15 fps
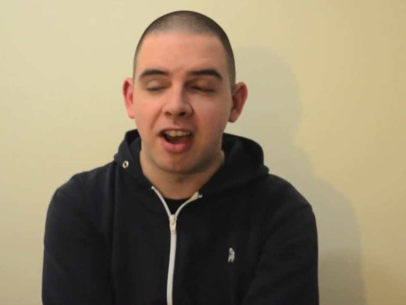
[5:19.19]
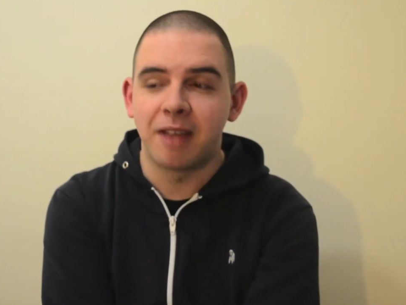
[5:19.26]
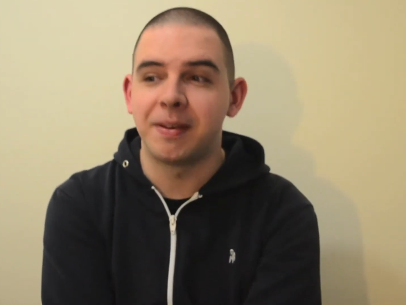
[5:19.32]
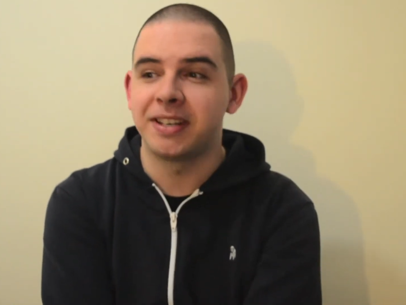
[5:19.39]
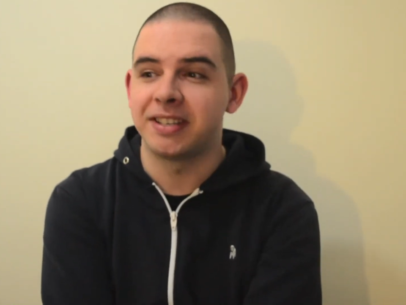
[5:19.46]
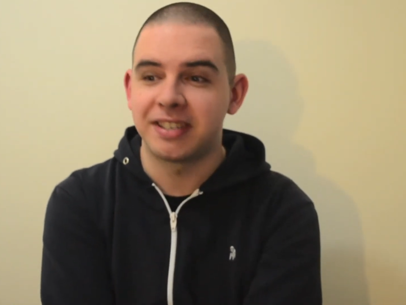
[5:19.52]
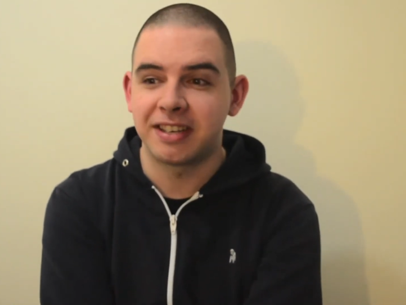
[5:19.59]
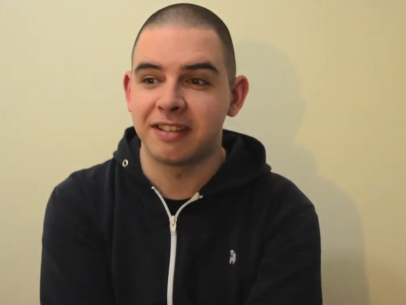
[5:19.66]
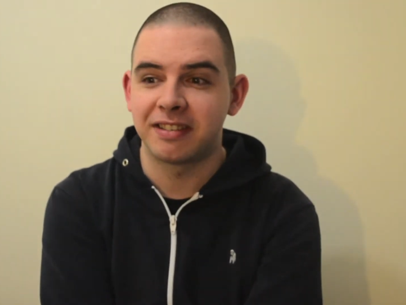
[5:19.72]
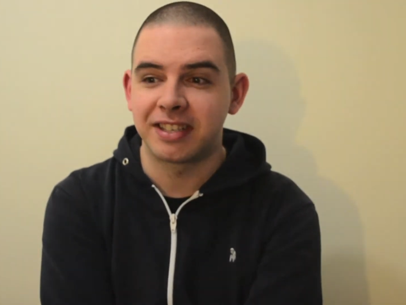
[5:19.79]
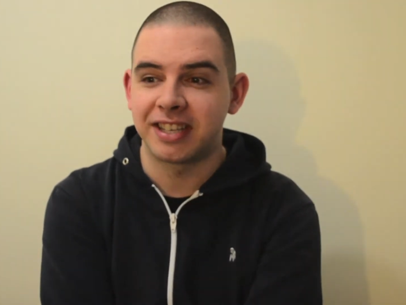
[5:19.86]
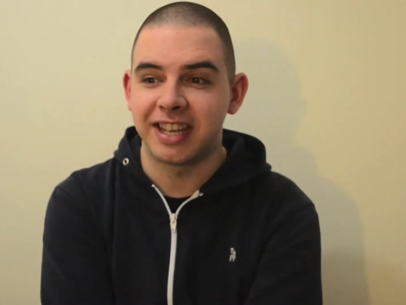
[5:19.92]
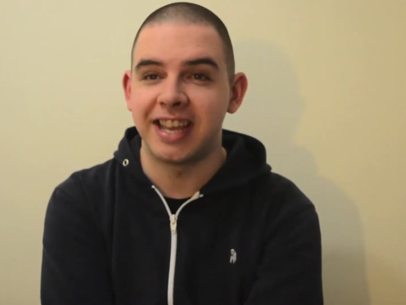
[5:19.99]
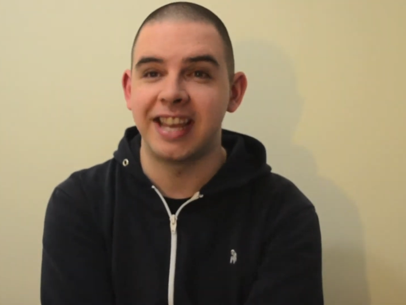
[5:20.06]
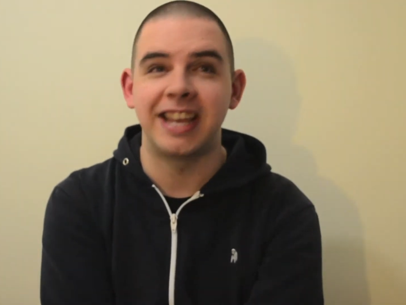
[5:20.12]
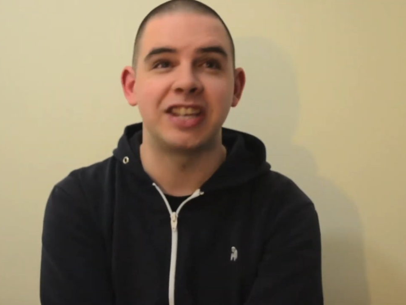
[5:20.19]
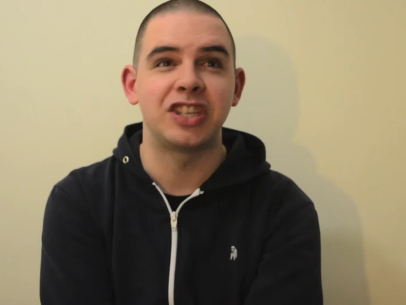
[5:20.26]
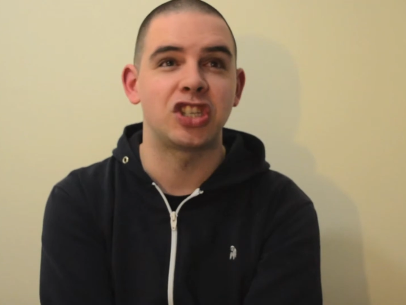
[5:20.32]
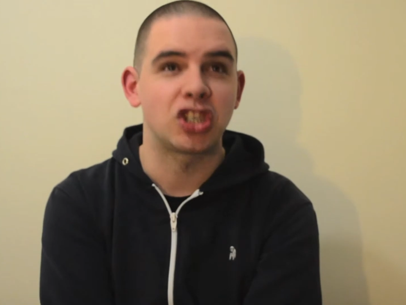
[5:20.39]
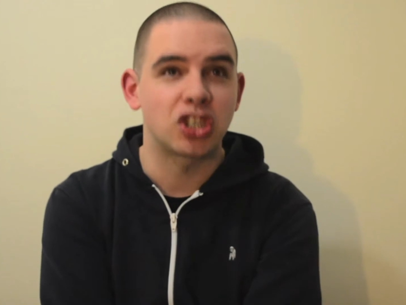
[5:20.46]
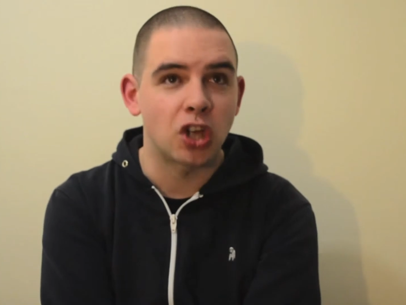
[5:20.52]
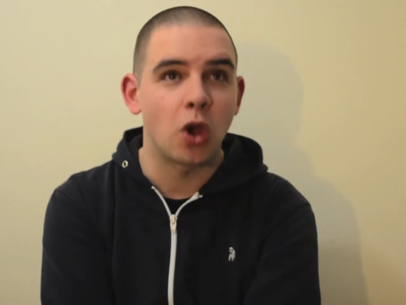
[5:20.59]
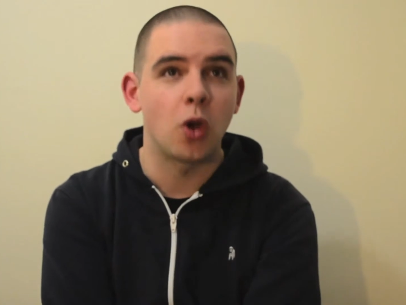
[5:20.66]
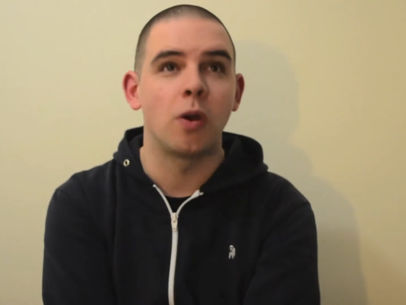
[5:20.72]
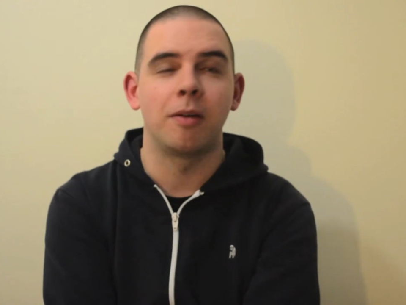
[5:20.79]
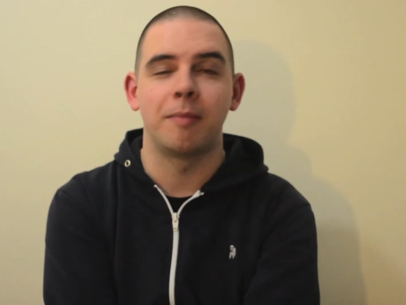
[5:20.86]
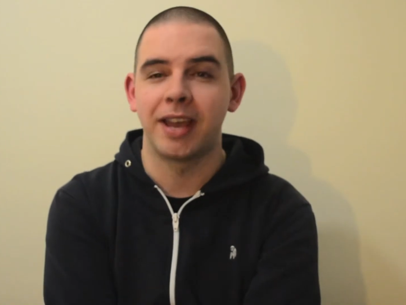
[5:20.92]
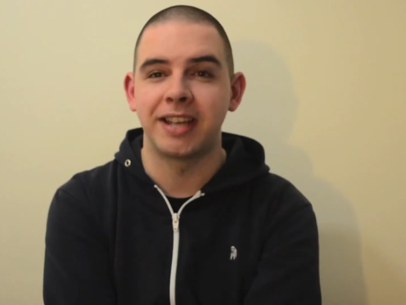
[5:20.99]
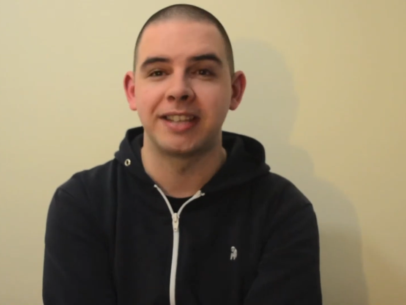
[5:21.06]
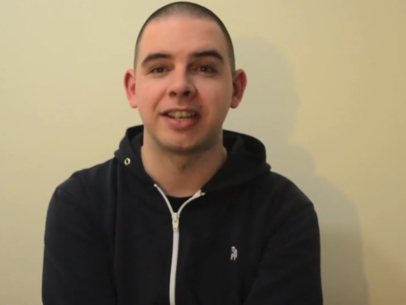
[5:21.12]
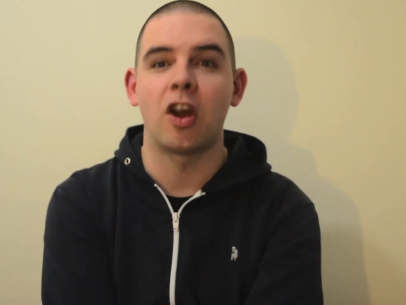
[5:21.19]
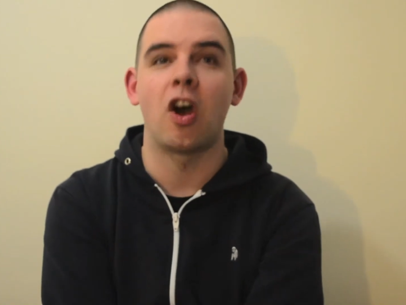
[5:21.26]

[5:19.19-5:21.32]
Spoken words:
I mean, seriously, it is so amazing.